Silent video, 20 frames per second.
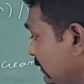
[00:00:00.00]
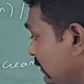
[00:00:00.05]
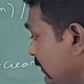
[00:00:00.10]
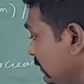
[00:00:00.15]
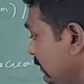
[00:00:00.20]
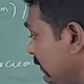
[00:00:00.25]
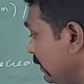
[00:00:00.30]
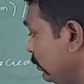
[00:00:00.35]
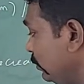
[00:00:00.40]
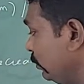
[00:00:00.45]

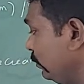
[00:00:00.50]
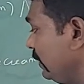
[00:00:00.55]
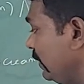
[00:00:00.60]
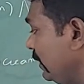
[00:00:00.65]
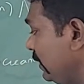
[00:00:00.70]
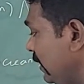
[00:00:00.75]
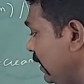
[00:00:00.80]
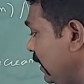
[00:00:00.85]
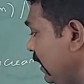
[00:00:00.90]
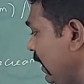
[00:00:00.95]
is said to
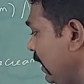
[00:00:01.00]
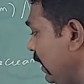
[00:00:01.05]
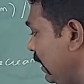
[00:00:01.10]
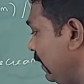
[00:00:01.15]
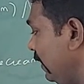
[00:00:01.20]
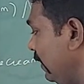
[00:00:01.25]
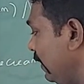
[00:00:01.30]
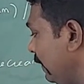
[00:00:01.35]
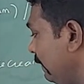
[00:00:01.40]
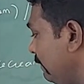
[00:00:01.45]
be the
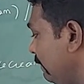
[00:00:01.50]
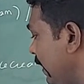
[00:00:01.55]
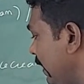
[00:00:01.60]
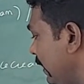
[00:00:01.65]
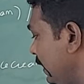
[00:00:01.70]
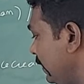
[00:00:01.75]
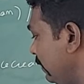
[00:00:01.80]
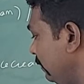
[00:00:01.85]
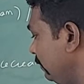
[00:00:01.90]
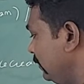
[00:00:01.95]

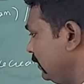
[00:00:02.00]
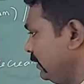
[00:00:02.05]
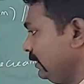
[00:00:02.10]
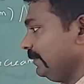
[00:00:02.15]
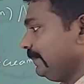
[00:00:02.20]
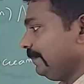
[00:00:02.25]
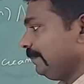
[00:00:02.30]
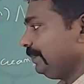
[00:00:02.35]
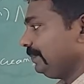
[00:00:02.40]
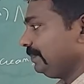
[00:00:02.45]
variable.
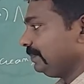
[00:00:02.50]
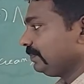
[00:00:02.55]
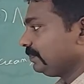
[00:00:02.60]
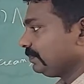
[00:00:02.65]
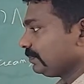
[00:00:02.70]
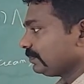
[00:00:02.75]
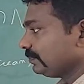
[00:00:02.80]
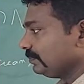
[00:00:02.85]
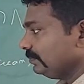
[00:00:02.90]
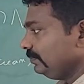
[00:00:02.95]

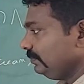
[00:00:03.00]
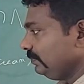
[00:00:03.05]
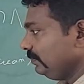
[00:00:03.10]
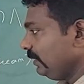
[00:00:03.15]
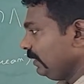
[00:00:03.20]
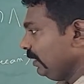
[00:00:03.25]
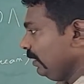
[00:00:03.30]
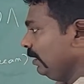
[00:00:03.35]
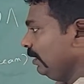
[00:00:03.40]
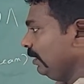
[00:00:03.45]

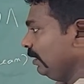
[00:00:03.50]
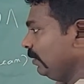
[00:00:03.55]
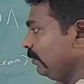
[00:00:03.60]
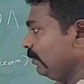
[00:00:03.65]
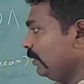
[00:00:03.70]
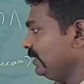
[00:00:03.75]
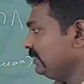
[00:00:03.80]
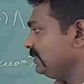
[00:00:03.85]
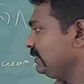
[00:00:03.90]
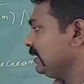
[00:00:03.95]

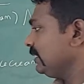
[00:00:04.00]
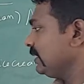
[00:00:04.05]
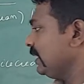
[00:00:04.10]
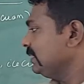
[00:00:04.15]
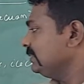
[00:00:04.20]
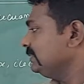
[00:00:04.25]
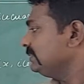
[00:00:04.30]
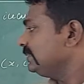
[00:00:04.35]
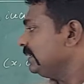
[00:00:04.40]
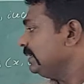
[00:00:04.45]
What is the
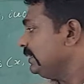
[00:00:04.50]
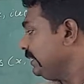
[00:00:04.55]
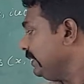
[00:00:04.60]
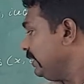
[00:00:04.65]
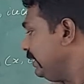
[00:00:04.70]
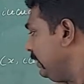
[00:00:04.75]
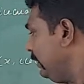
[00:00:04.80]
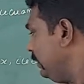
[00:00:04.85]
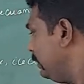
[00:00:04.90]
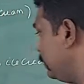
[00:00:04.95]
constant
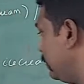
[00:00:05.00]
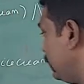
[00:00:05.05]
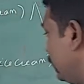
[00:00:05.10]
here?